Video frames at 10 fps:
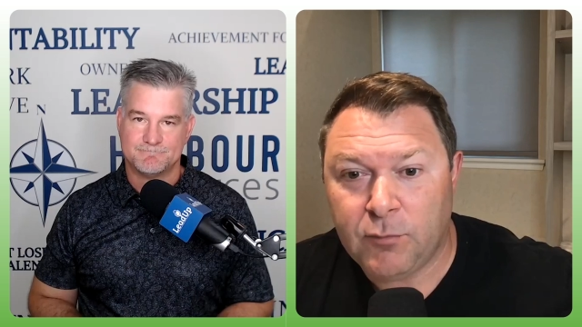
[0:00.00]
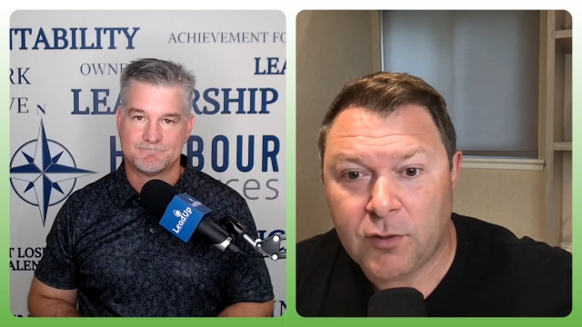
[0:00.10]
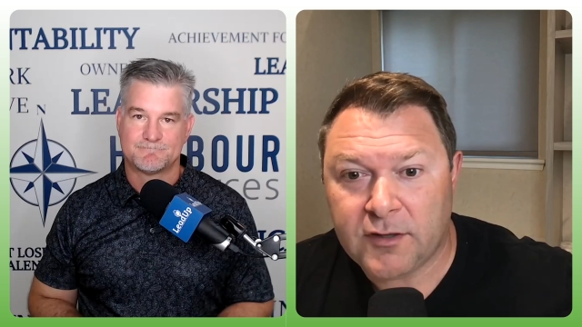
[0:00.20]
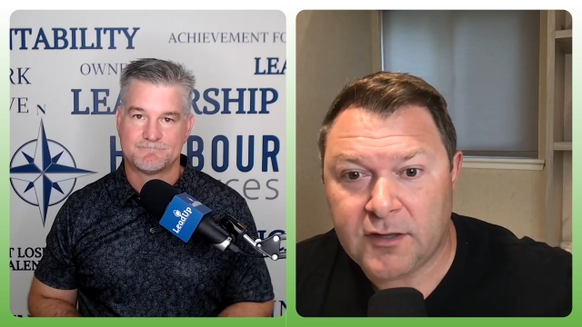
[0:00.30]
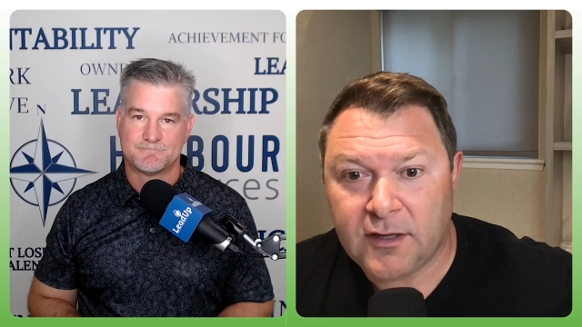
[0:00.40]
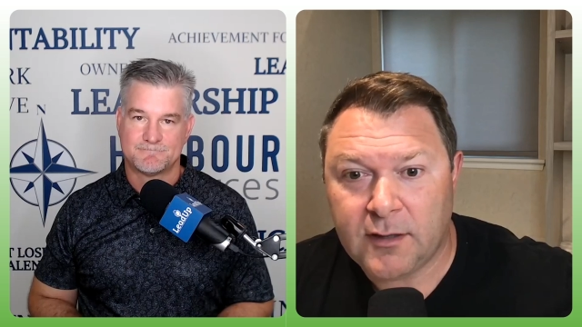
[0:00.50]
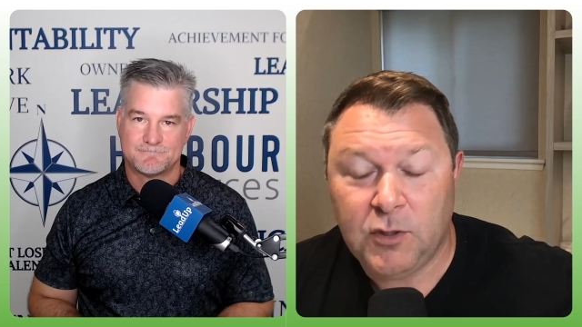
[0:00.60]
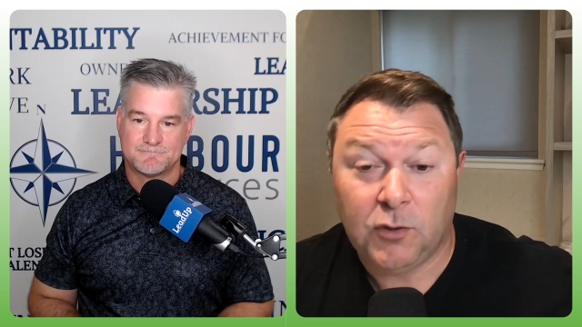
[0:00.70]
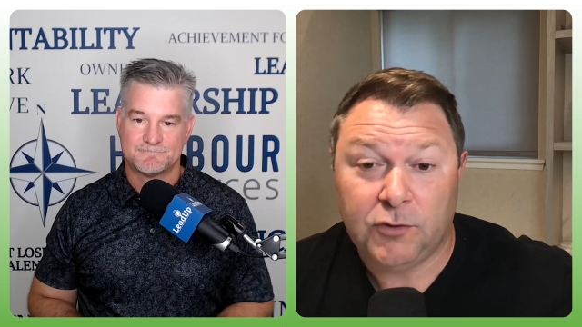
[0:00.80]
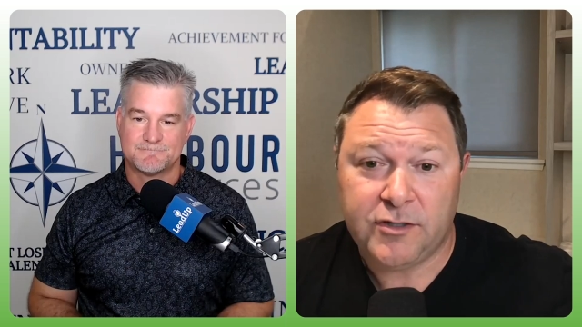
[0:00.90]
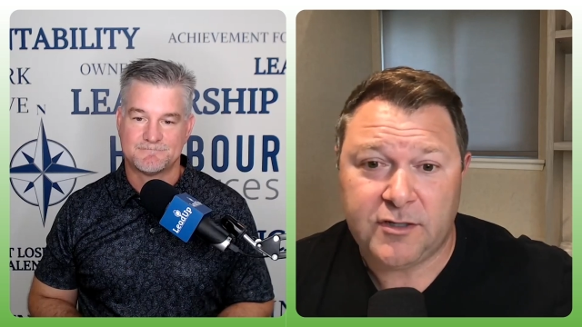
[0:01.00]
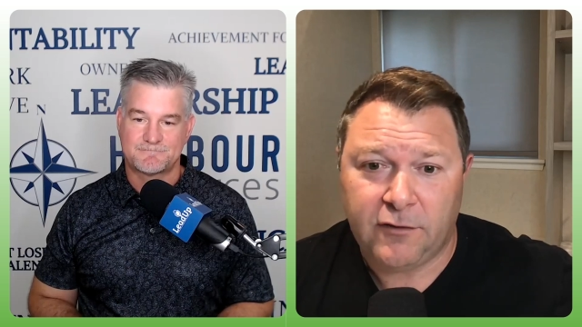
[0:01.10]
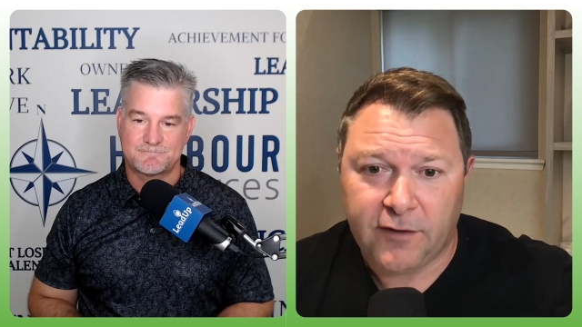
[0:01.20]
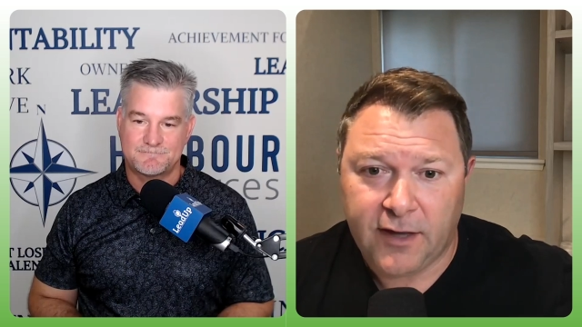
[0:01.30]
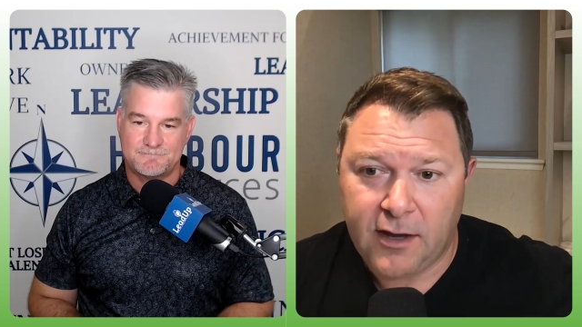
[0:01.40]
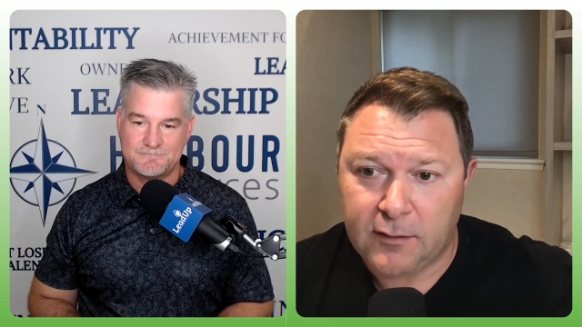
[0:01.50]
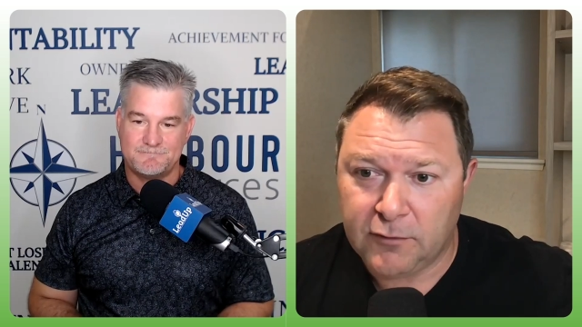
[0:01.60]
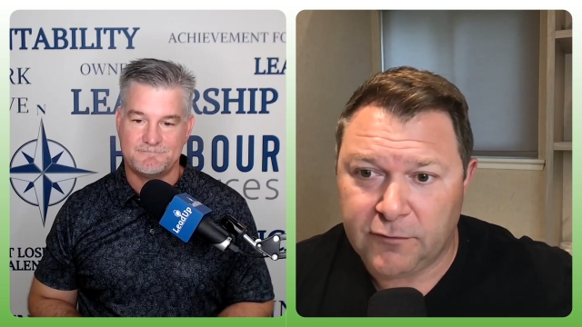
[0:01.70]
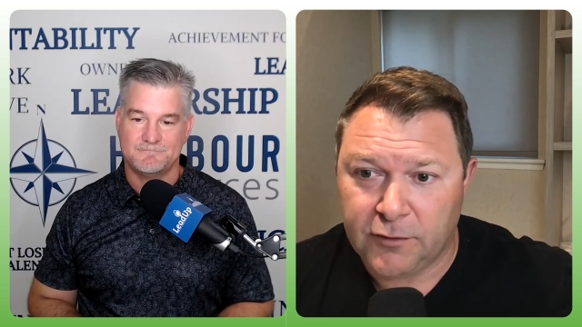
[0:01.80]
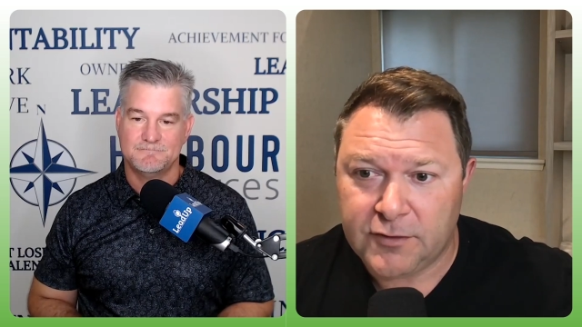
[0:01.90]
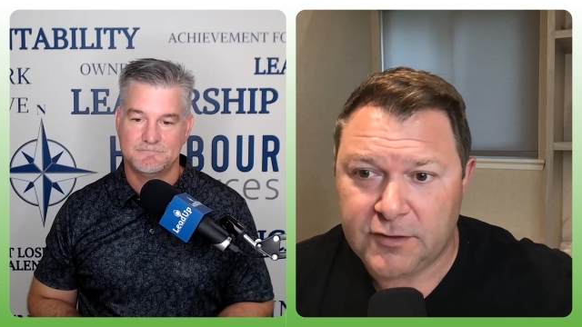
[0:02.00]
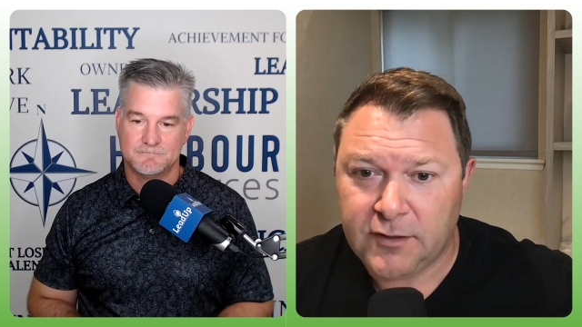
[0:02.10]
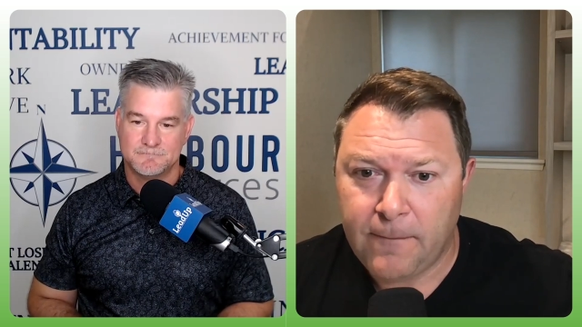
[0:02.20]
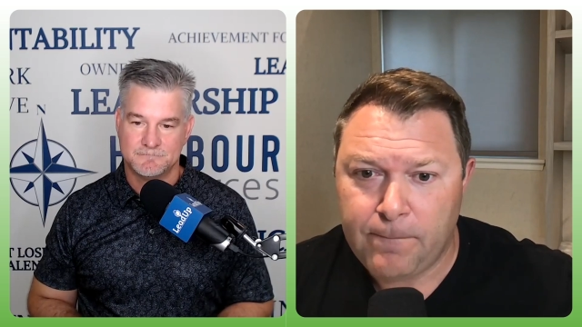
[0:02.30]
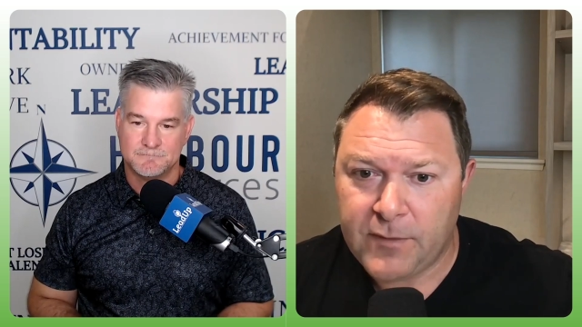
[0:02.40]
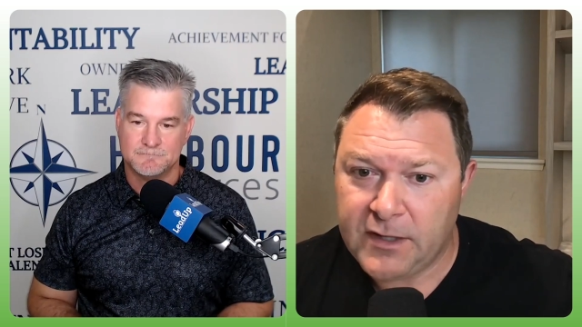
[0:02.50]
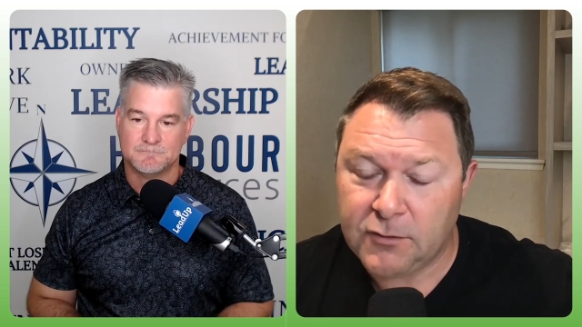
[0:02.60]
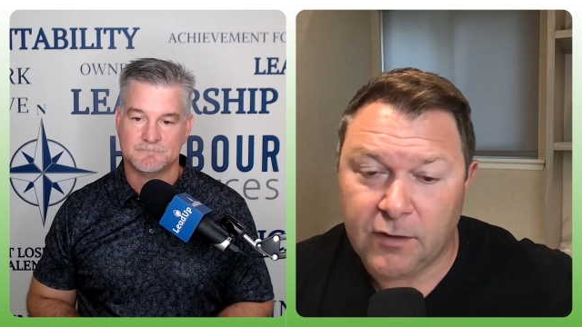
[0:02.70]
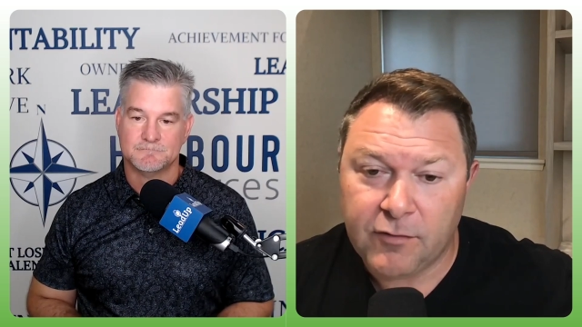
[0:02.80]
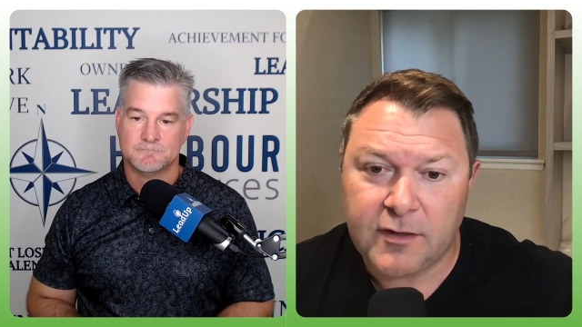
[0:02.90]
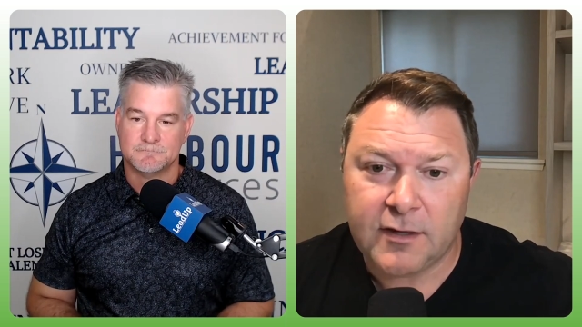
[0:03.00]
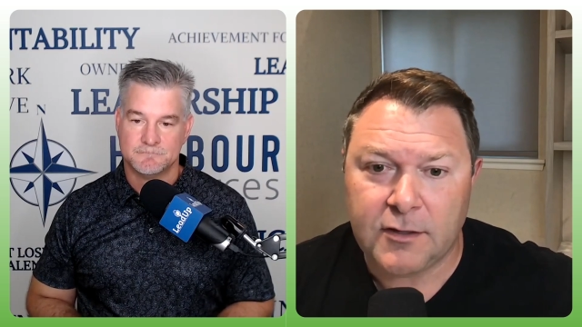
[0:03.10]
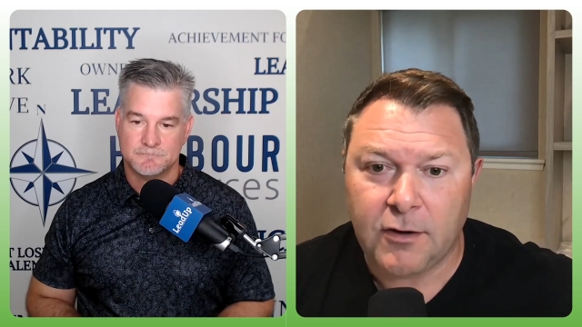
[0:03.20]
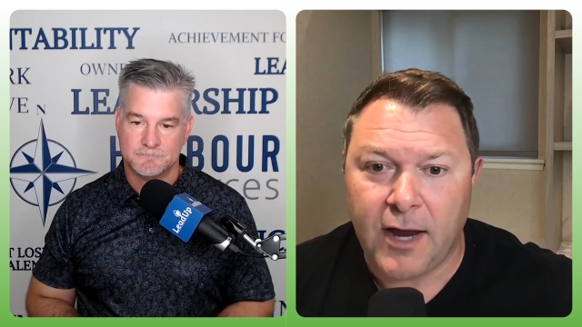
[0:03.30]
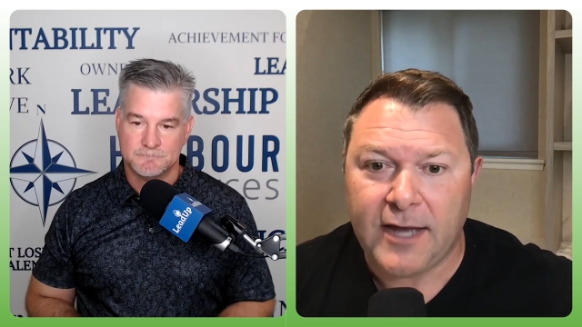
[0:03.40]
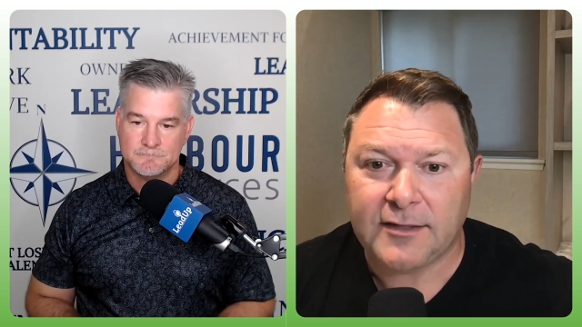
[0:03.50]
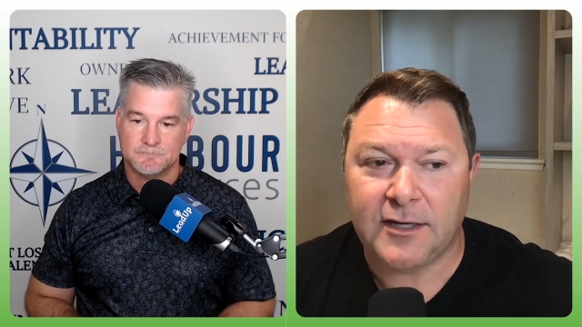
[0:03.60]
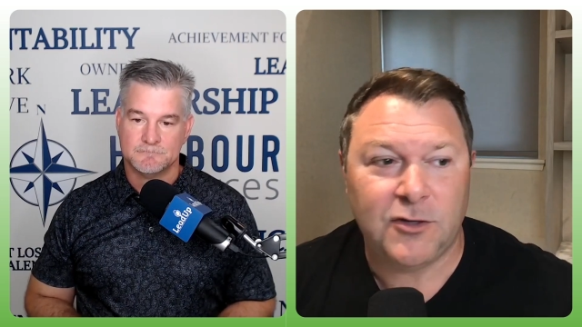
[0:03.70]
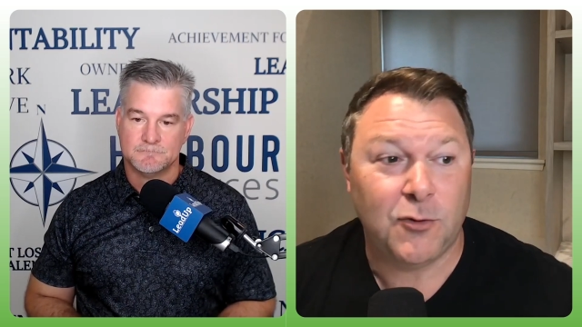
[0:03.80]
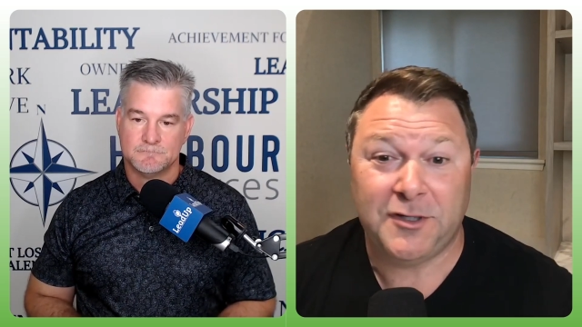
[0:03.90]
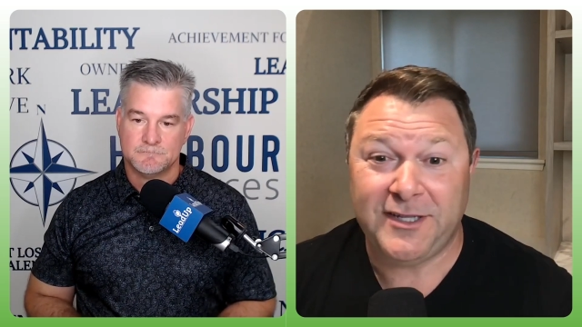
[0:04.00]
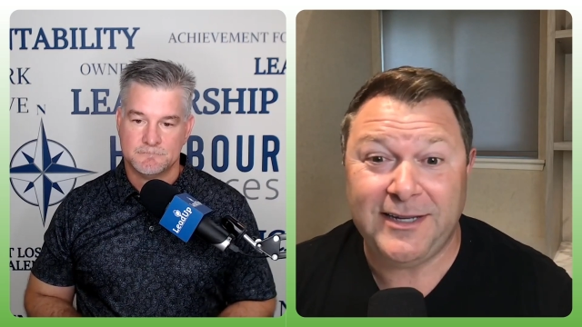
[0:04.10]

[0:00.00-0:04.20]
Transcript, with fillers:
Speaker 1: if you point the thumb, you hold yourself accountable first. And so everything that you're asking your